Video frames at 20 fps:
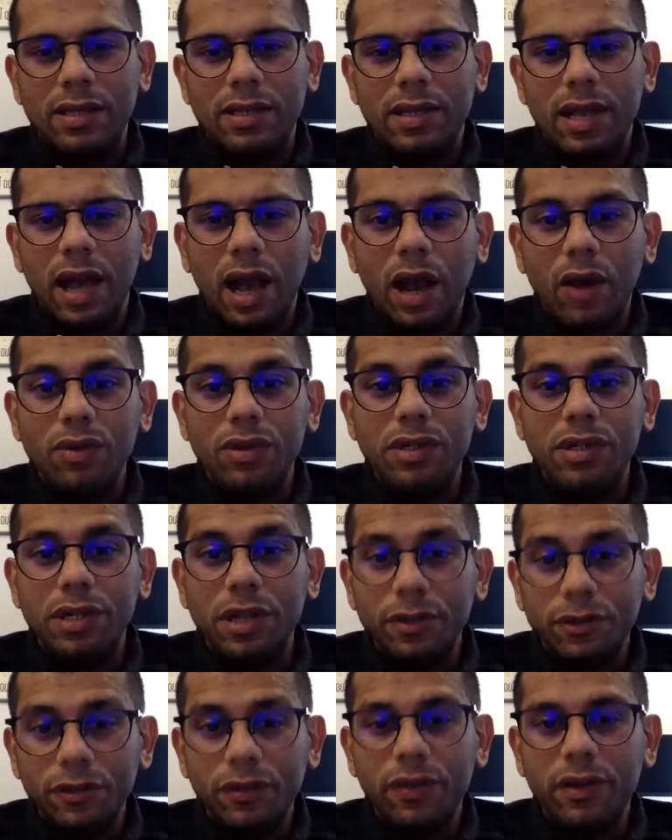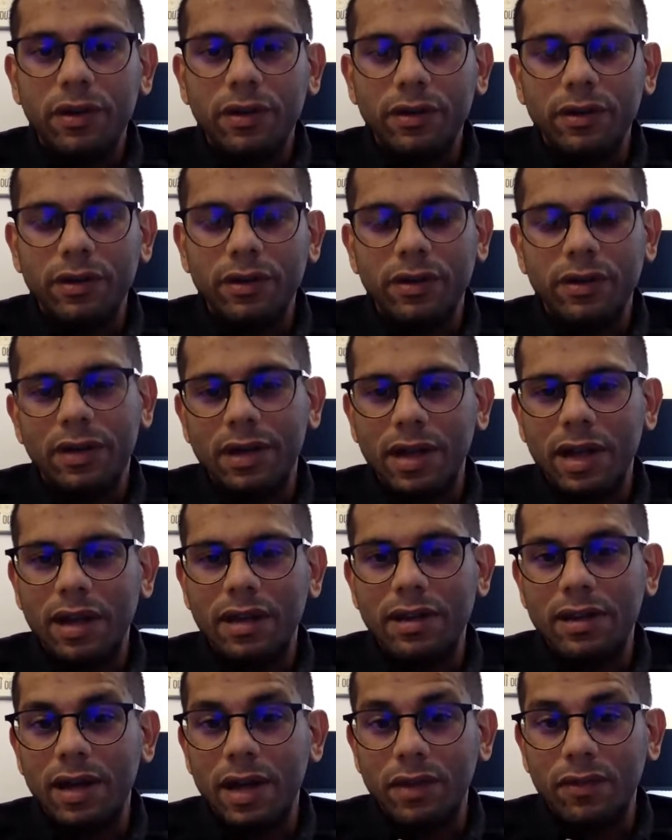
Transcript: is how different and